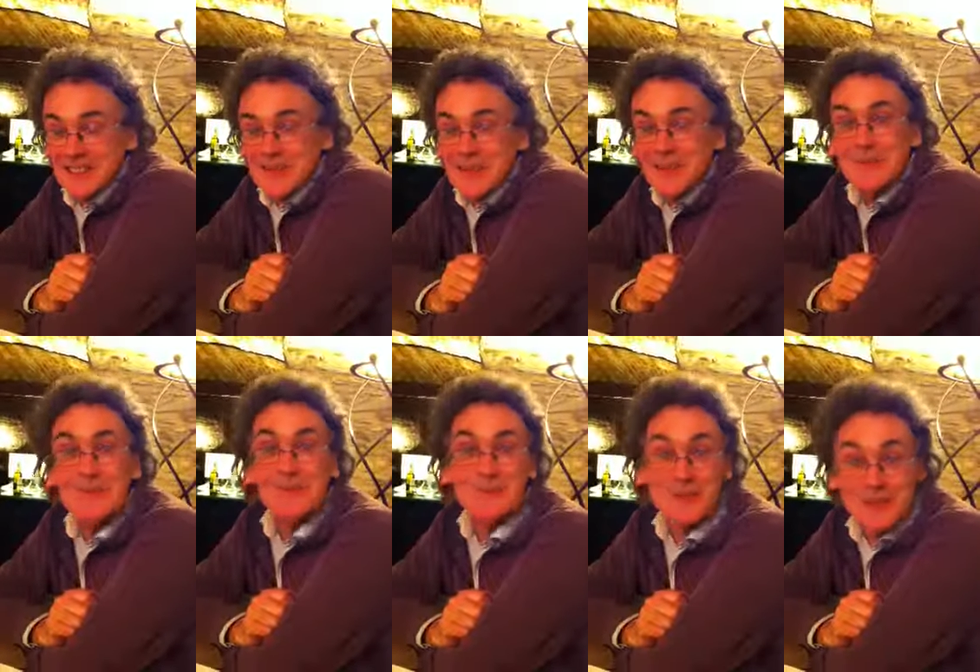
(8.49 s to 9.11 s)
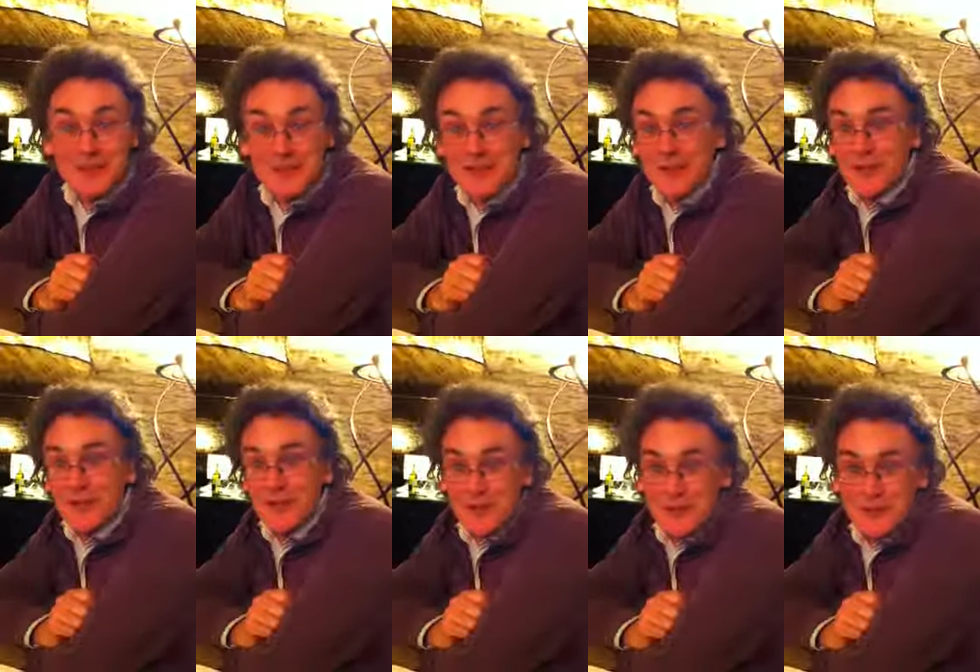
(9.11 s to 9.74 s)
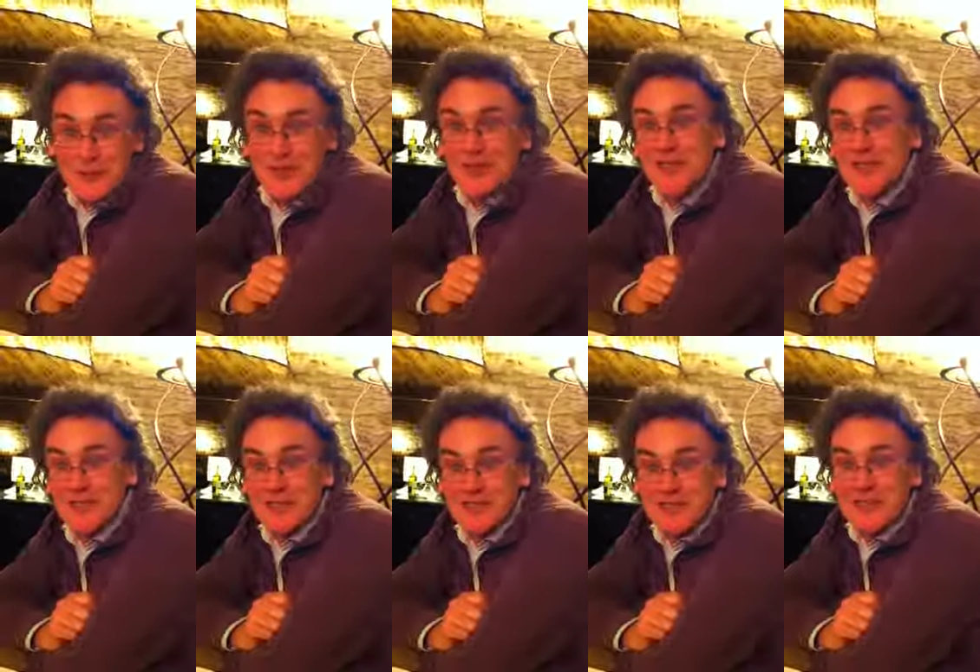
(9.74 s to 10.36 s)
I work for French Travel
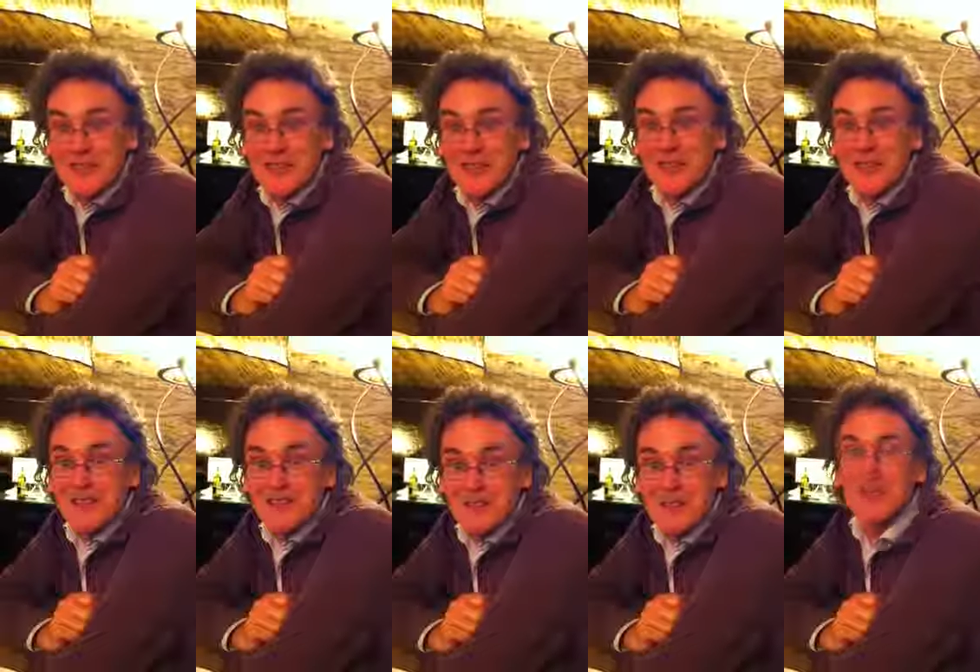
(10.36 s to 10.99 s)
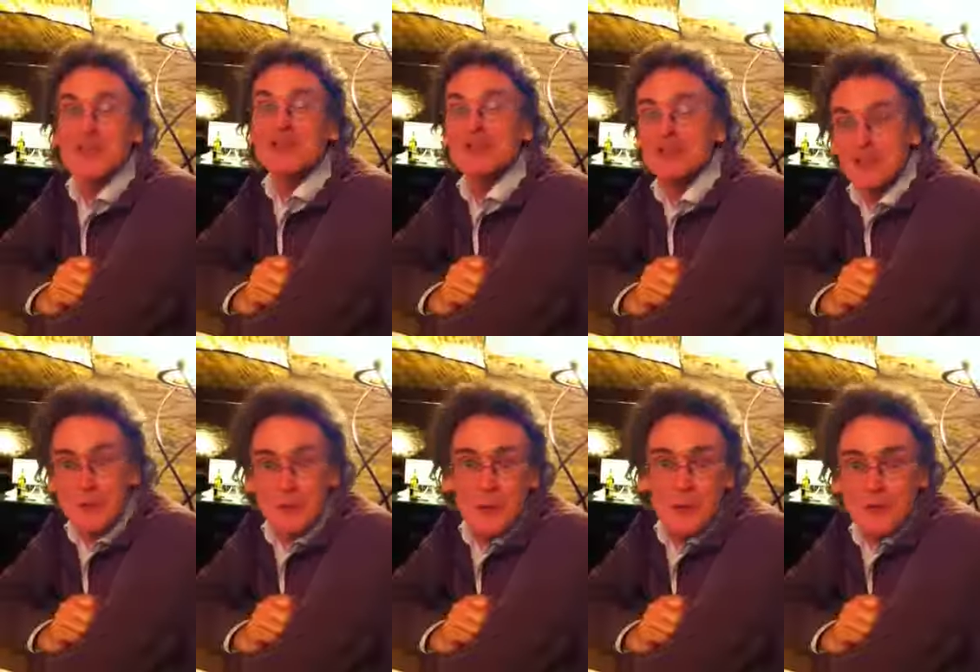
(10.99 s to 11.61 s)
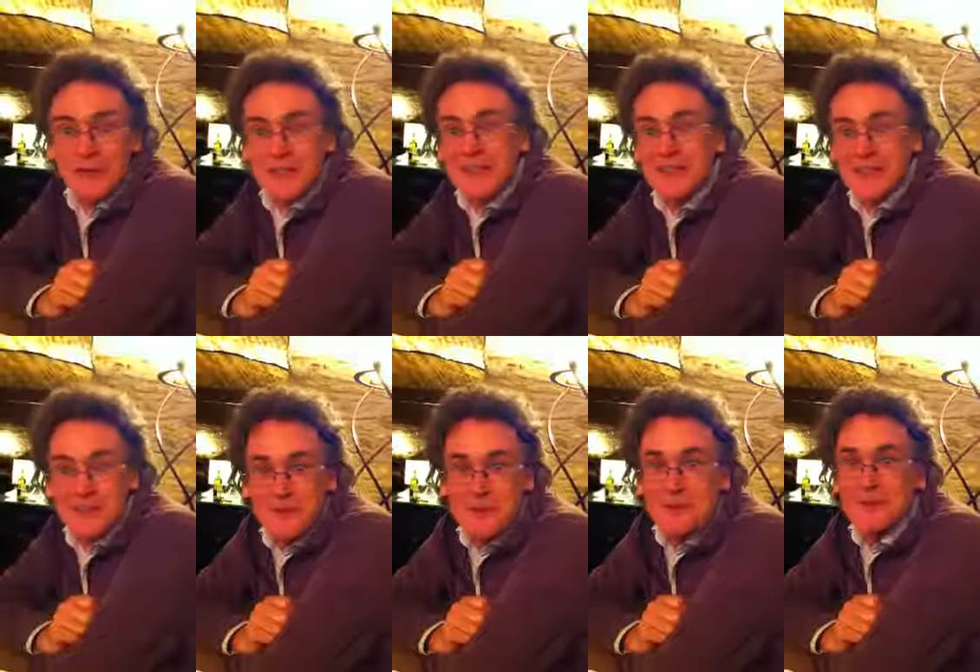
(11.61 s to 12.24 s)
Service, uh, specialist tour
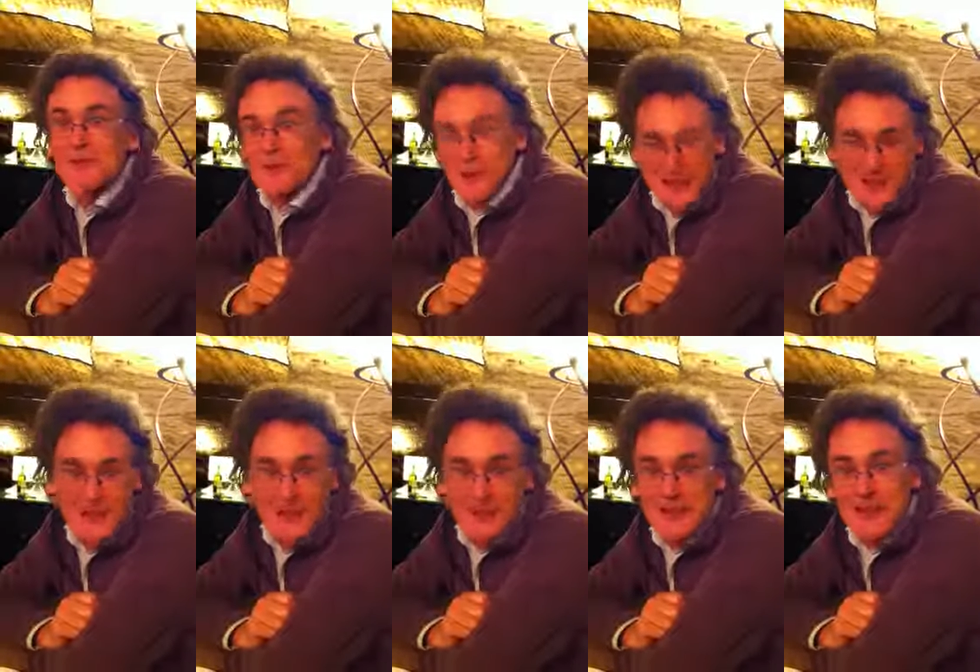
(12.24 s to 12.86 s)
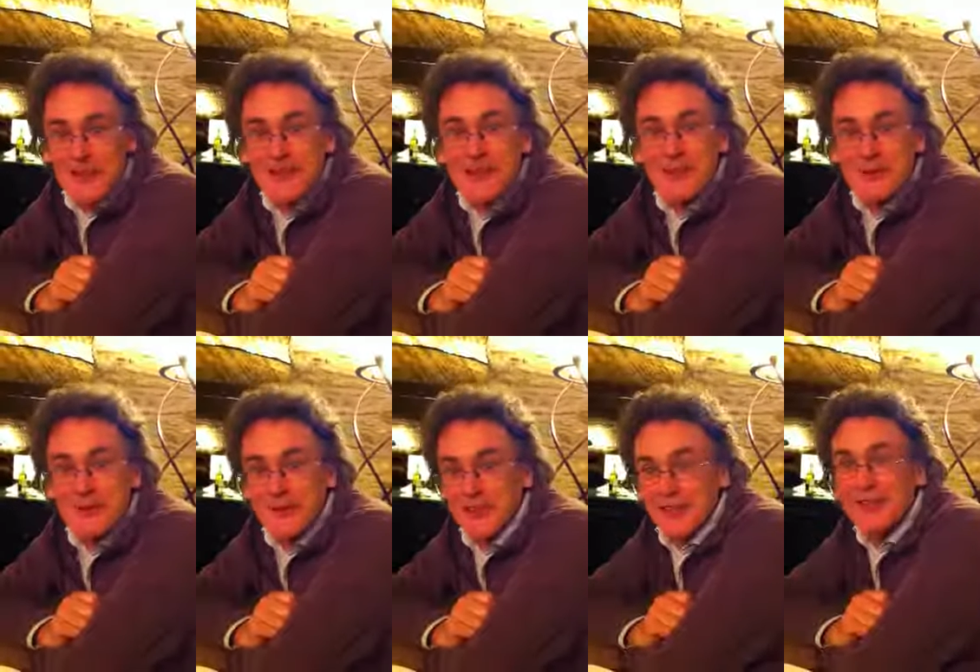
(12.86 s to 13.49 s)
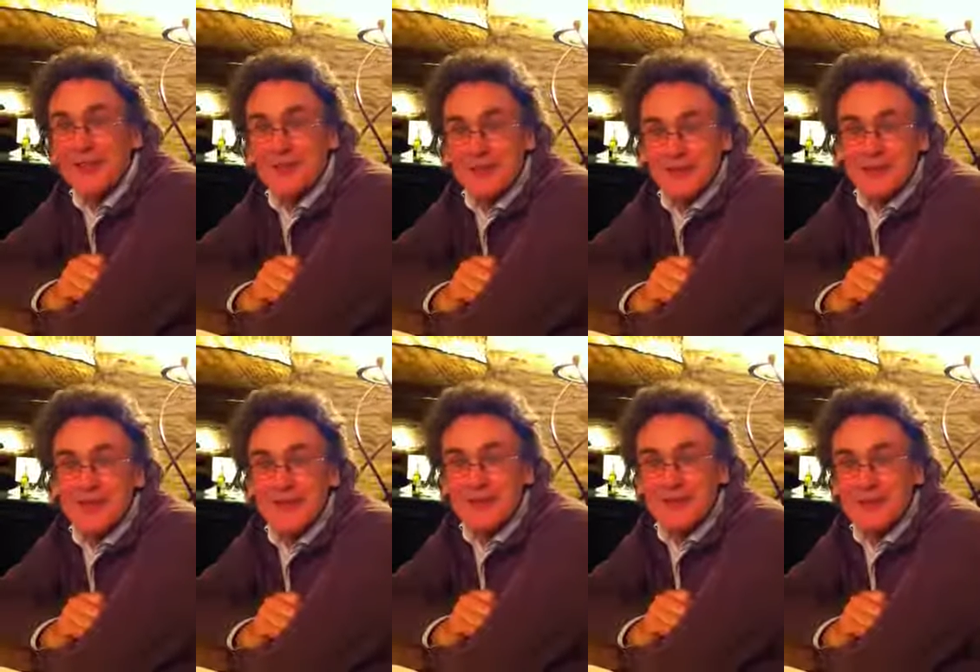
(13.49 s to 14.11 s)
operator. We do train holidays to France for
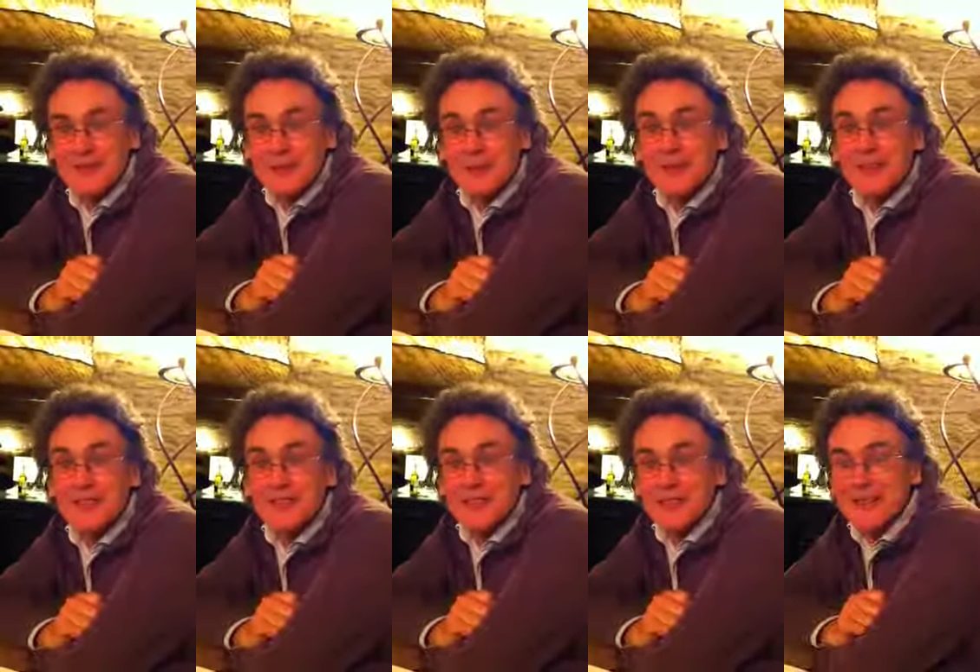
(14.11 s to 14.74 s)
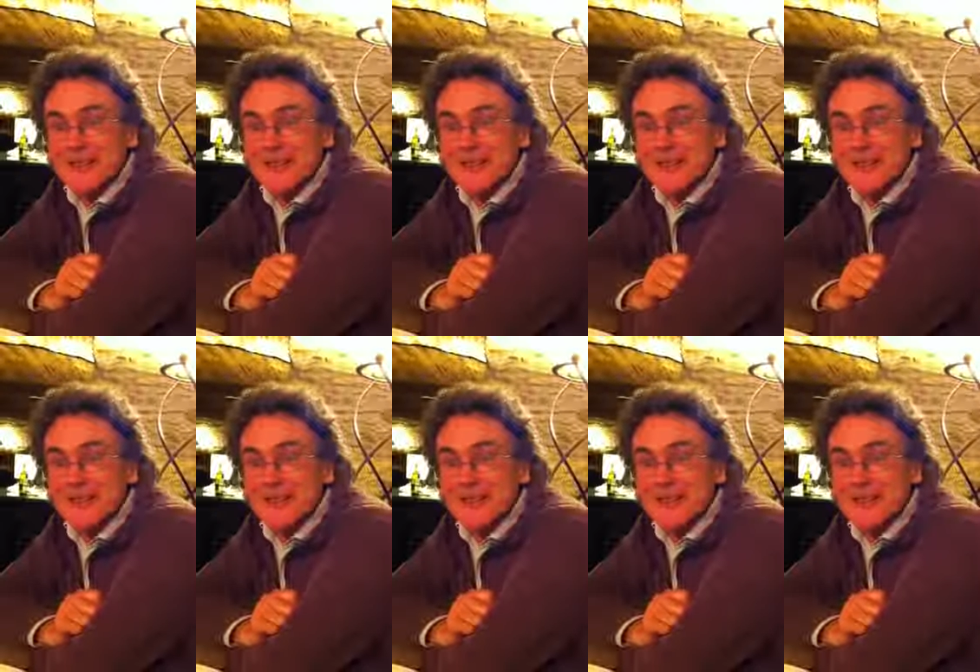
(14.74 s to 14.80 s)
individuals.